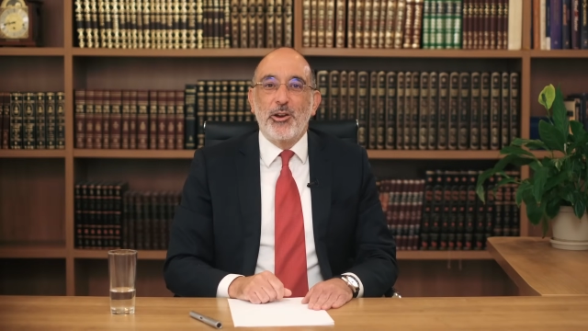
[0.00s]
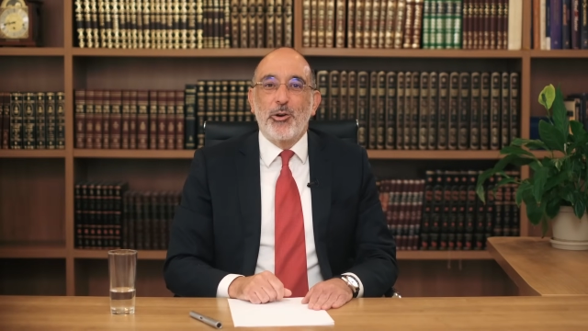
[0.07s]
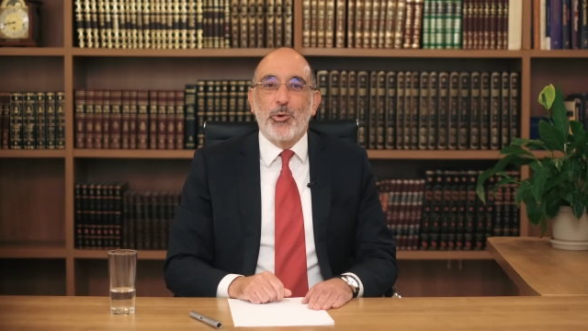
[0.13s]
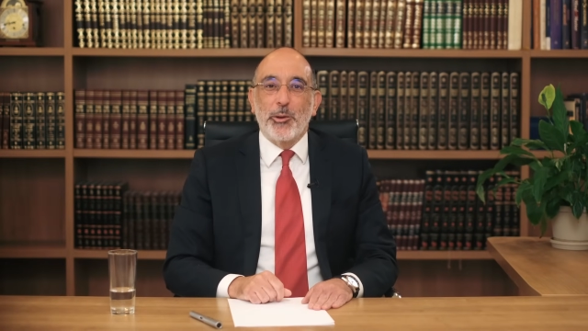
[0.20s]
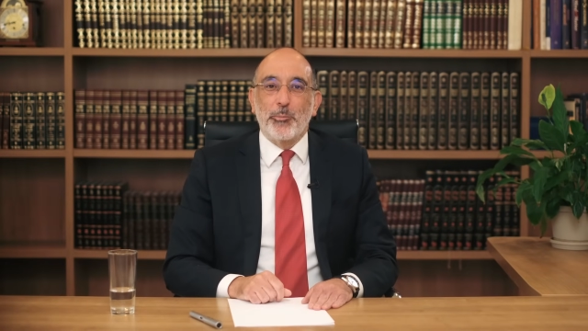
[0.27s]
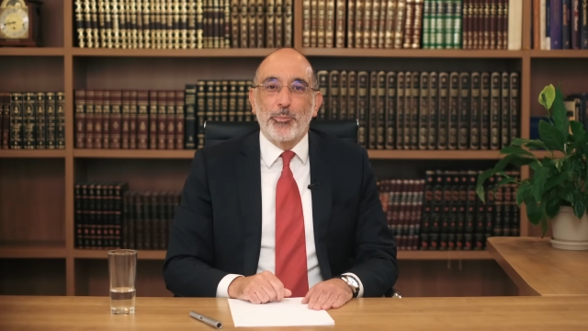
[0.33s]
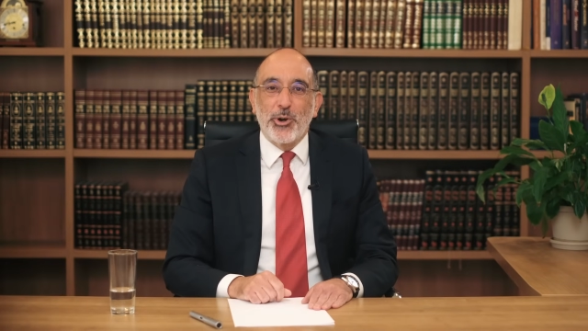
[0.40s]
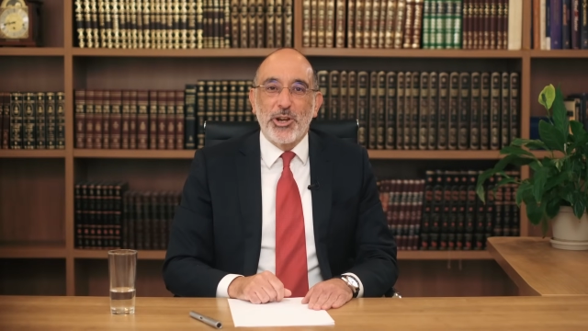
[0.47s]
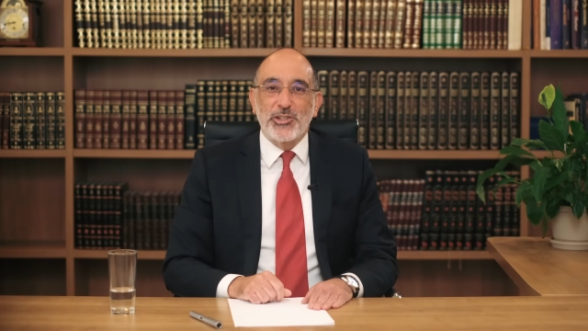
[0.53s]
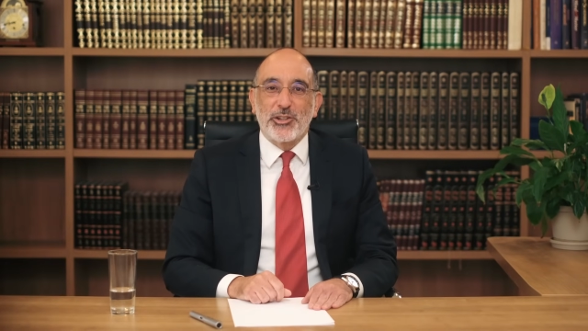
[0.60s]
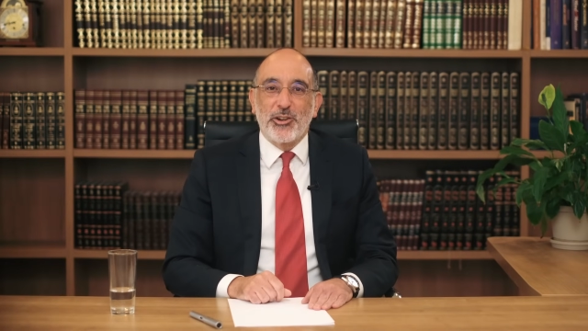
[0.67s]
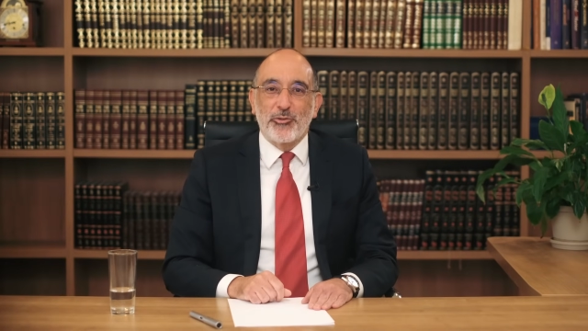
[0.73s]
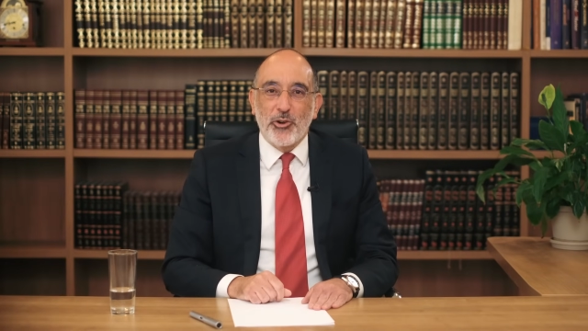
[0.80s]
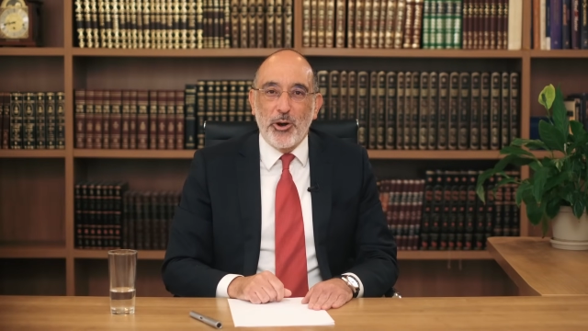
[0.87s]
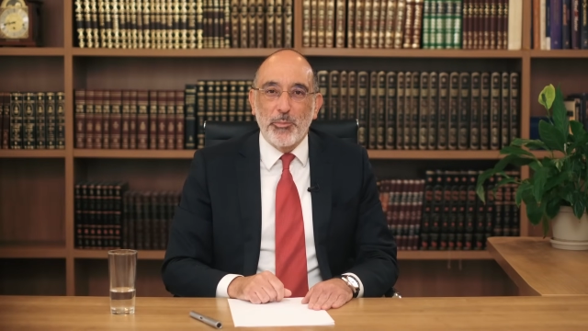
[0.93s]
while
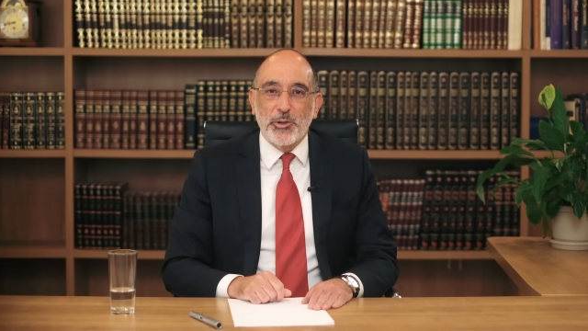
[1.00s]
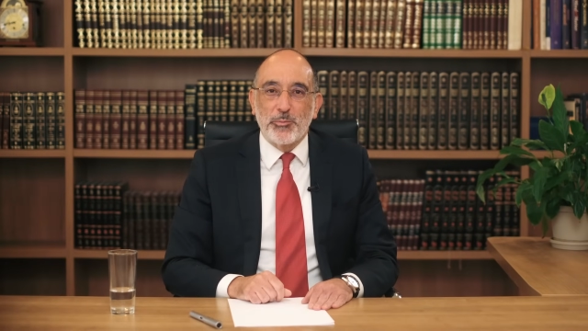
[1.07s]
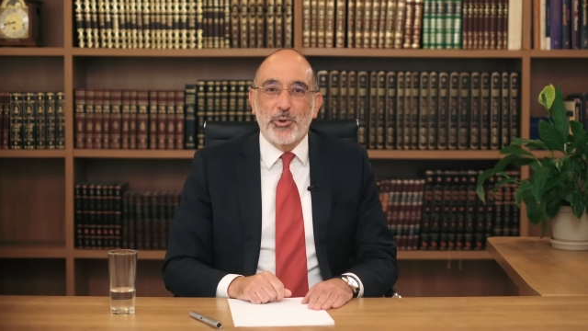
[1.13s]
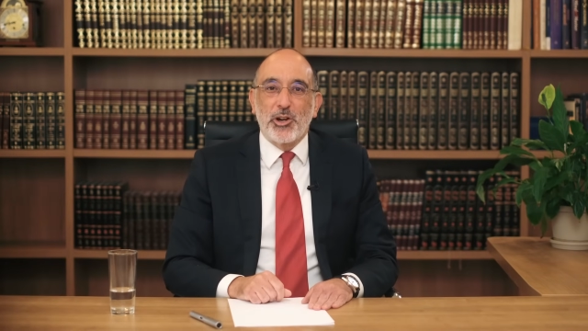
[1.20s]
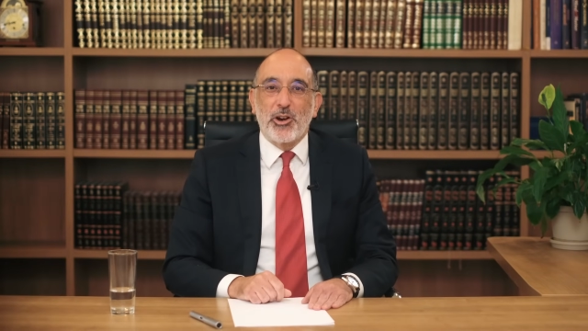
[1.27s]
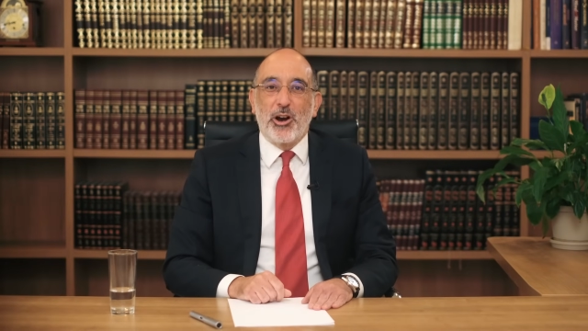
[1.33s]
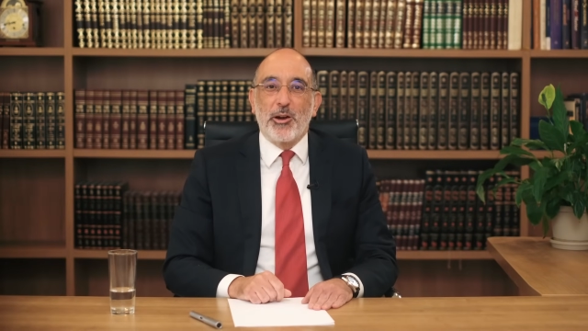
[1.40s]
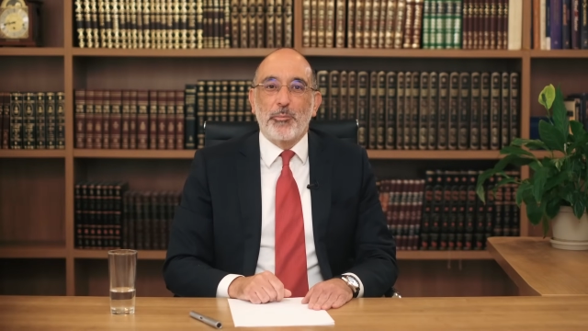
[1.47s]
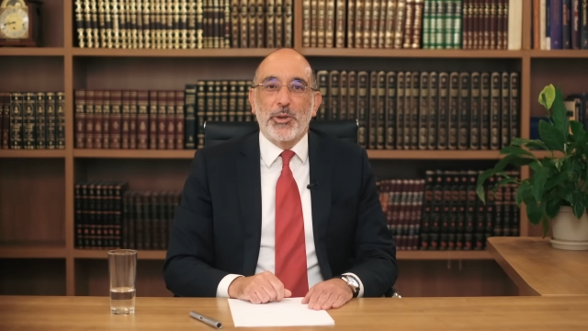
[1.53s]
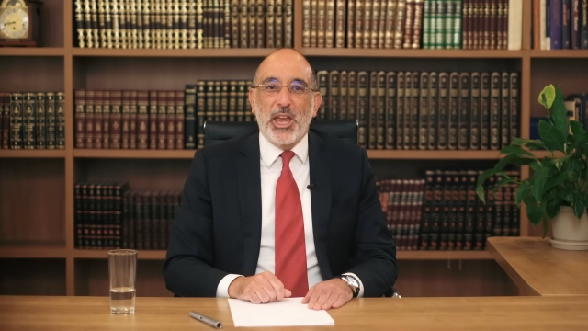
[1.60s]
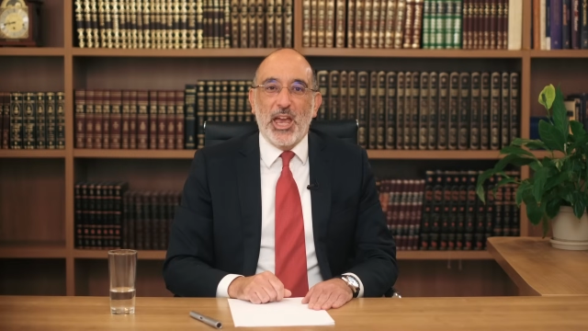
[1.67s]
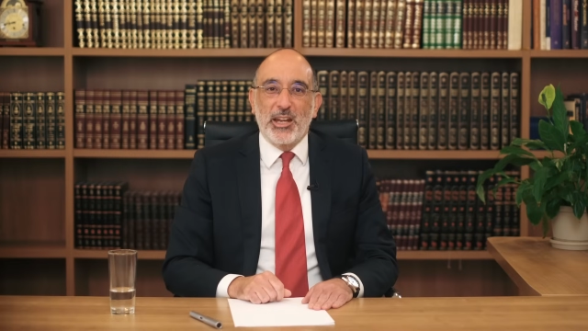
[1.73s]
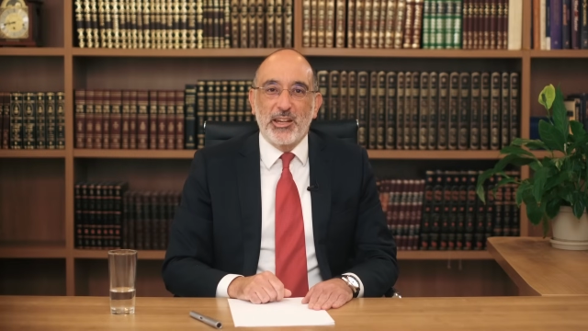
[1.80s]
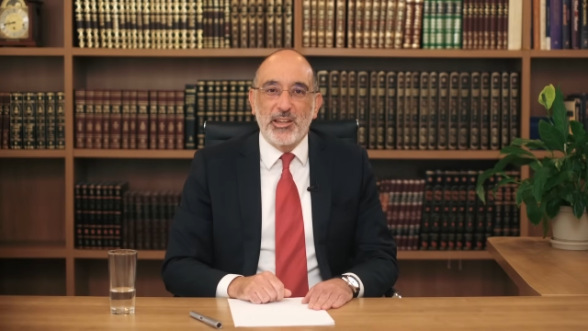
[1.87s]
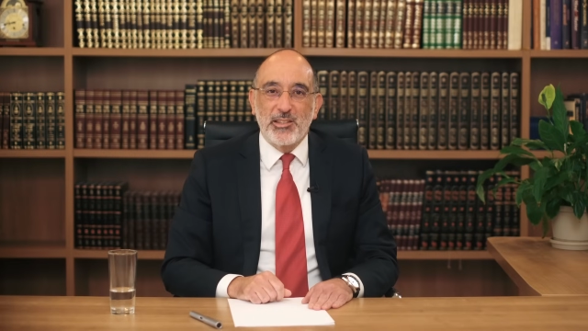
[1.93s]
President Robert Mugabe
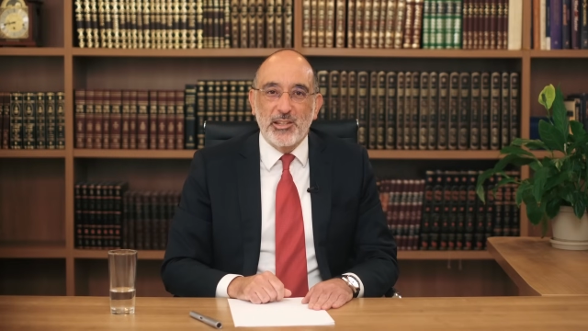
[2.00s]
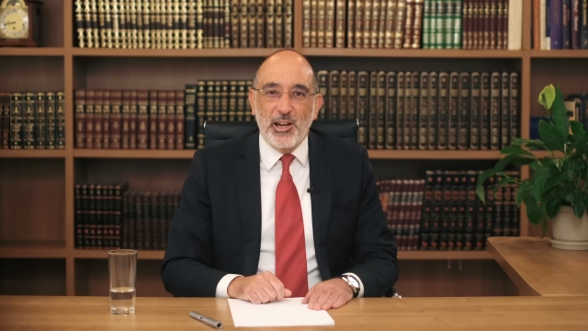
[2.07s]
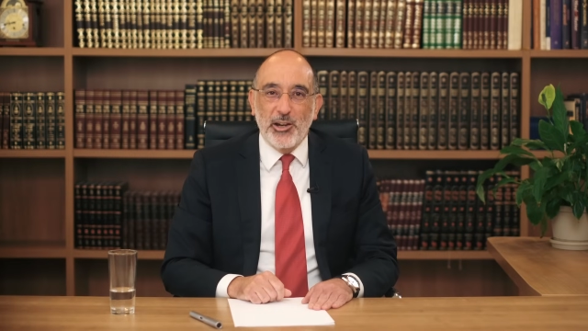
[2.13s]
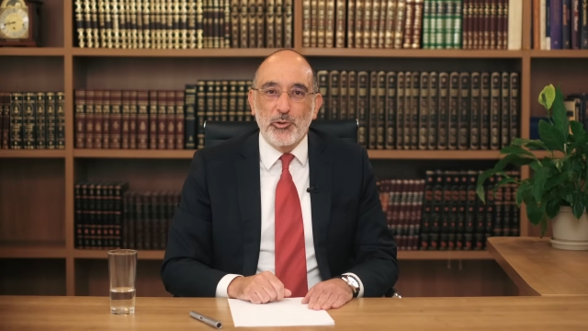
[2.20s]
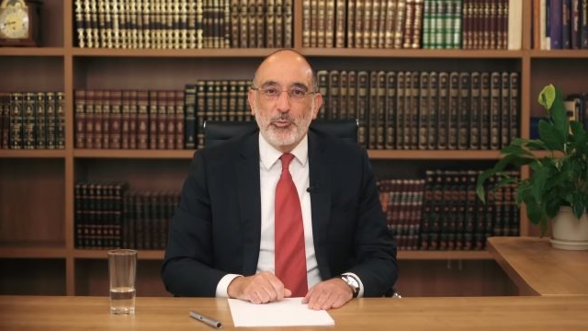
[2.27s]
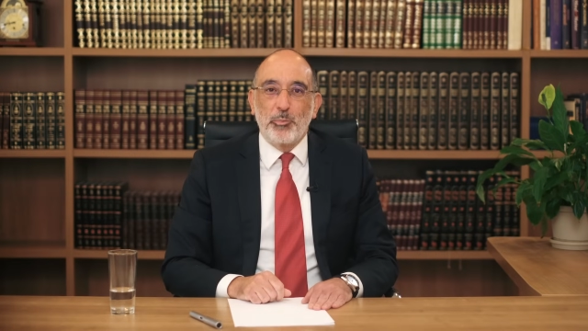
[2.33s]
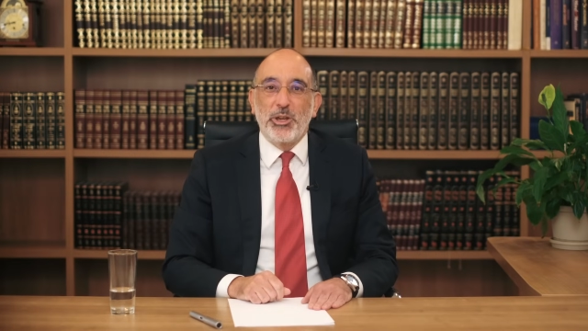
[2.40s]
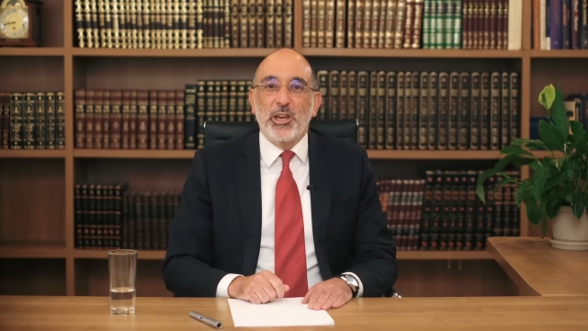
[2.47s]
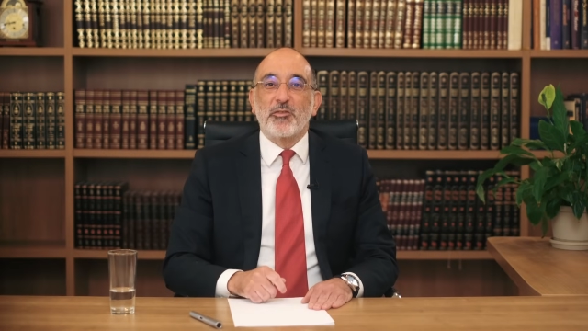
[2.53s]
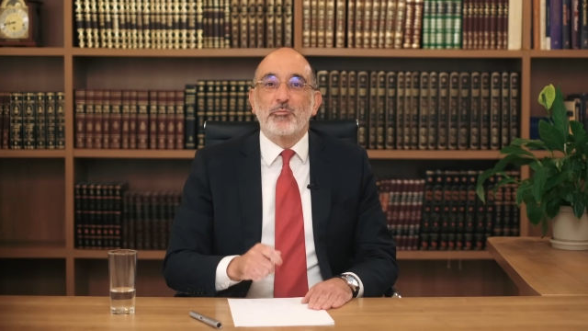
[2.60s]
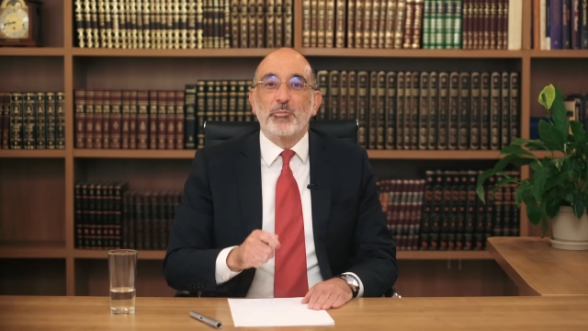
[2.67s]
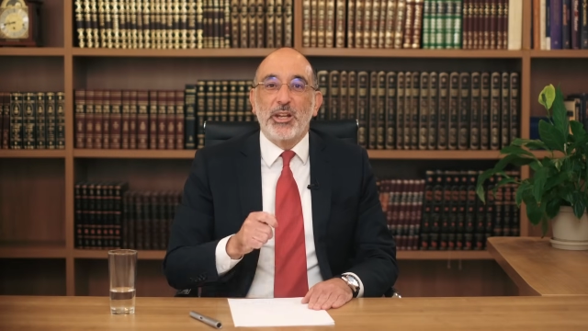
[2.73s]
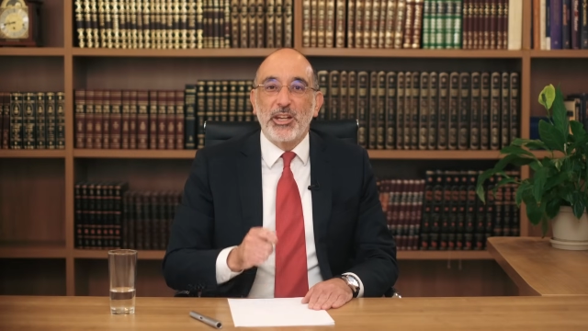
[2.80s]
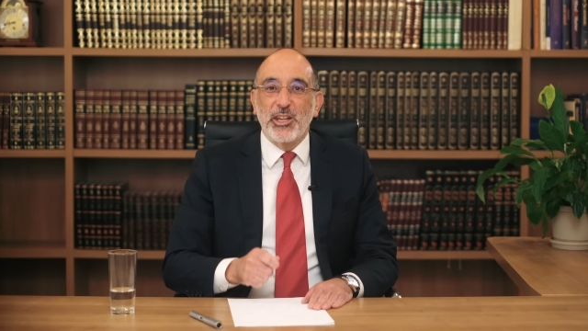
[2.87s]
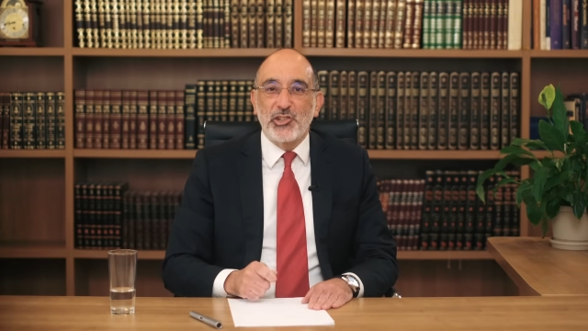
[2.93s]
and his ZANU-PF
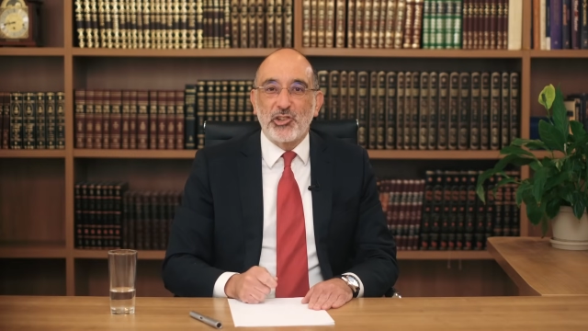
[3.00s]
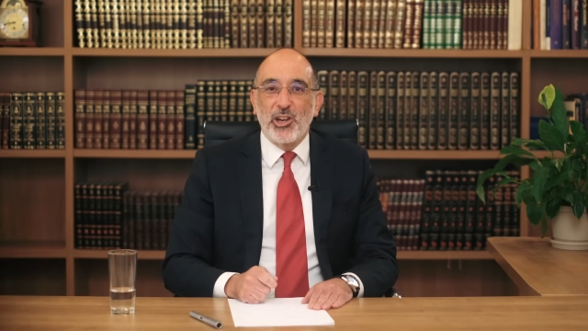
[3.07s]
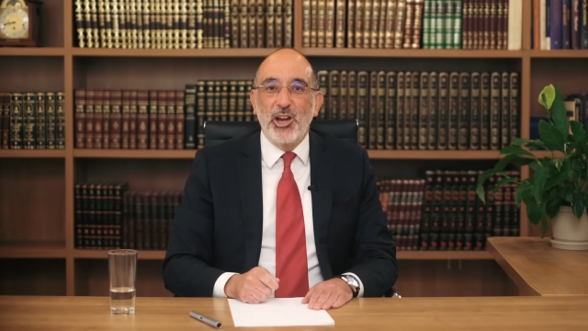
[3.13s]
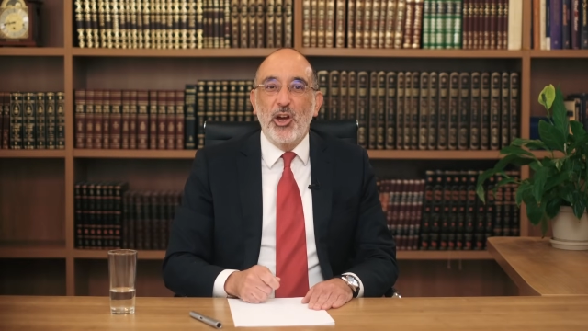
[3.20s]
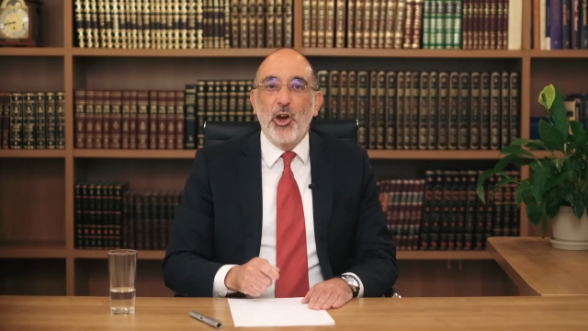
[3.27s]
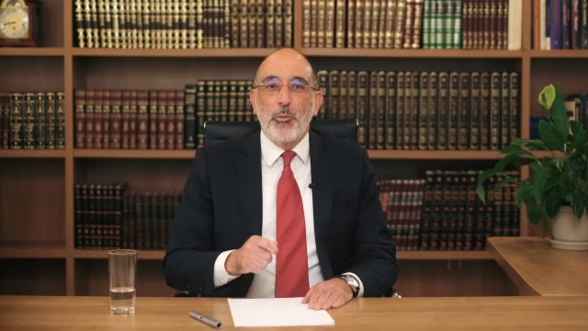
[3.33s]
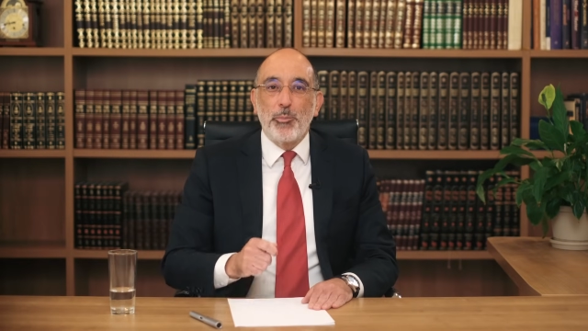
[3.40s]
militia